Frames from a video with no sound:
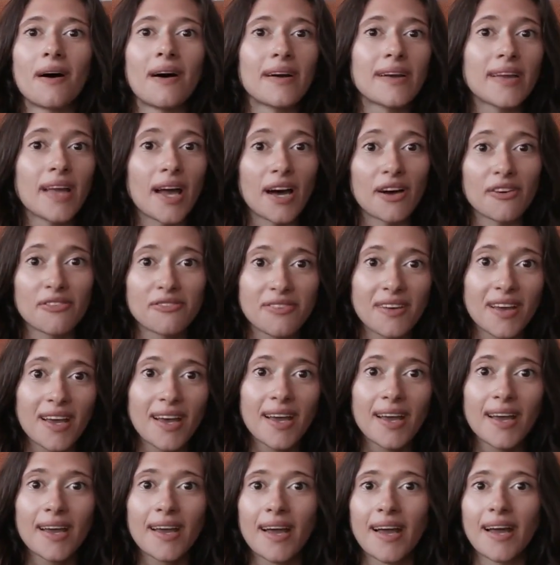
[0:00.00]
a
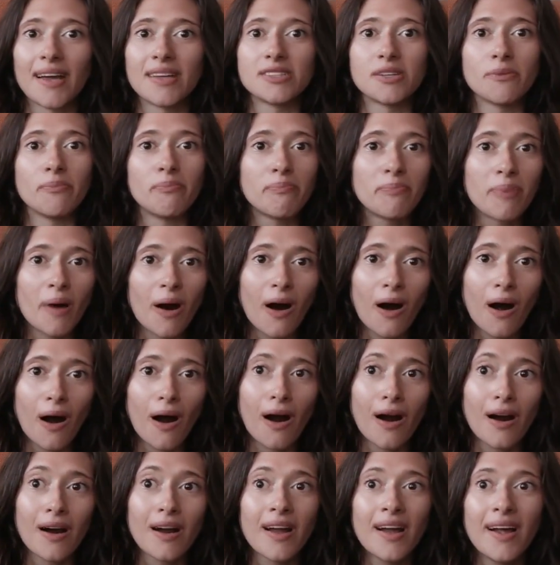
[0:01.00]
cafe and a
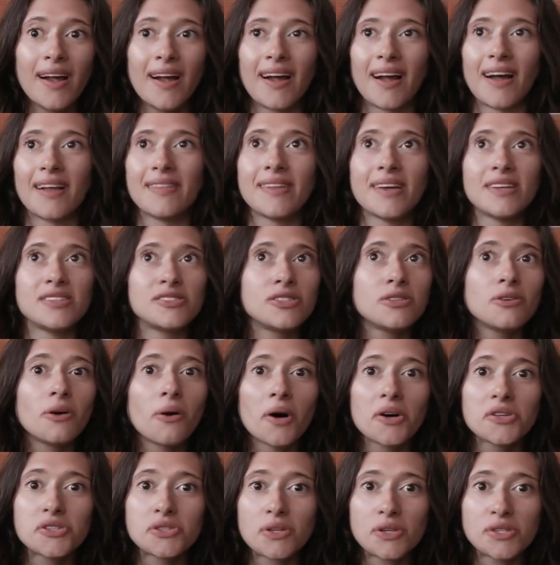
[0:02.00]
bar, and they do
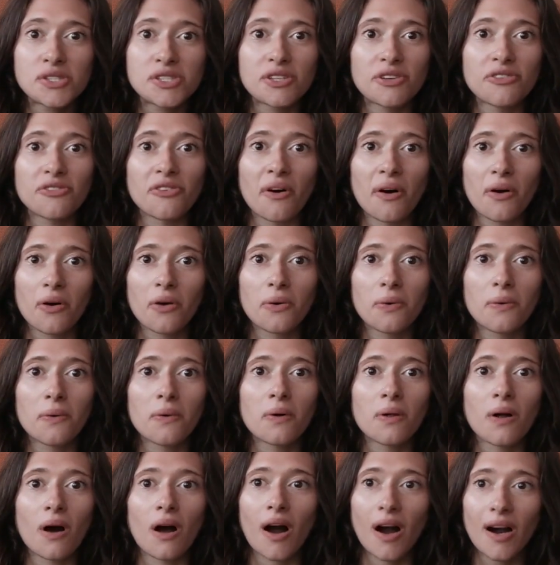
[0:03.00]
all sorts of
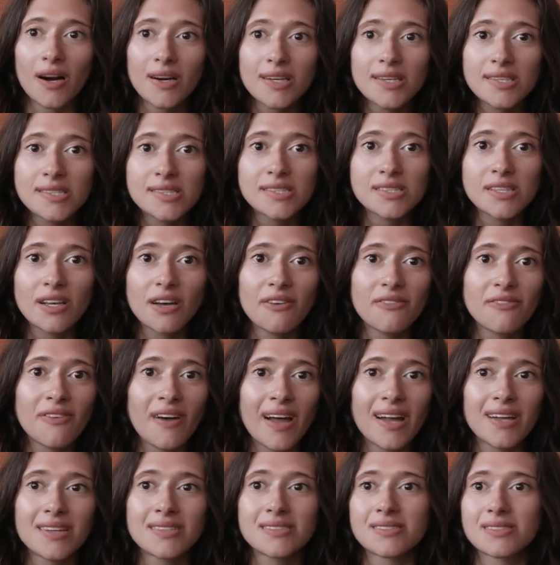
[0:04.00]
cool artist
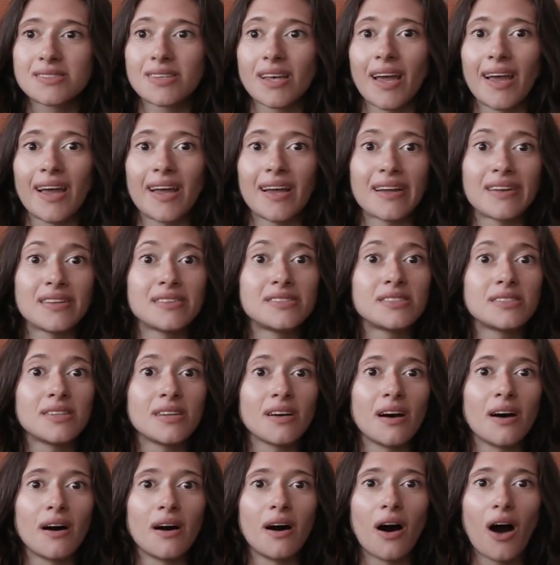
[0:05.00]
events and
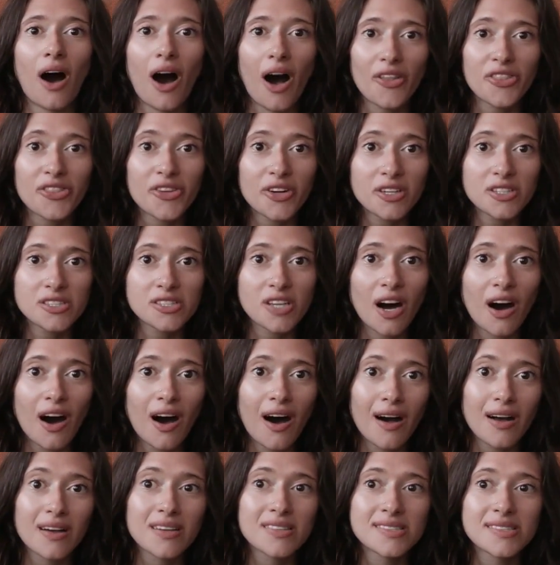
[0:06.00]
author
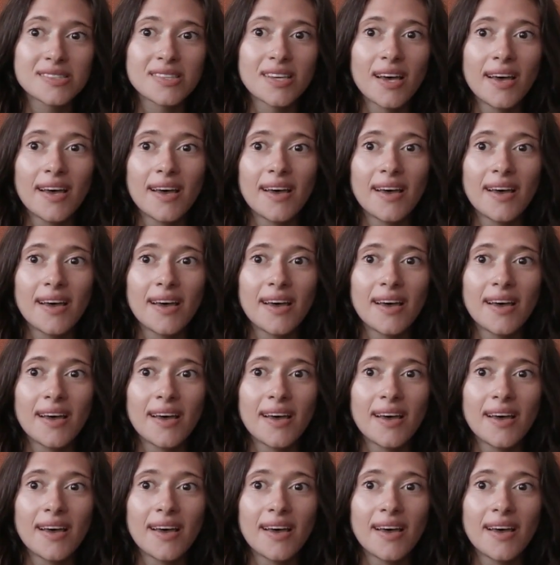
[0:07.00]
talks.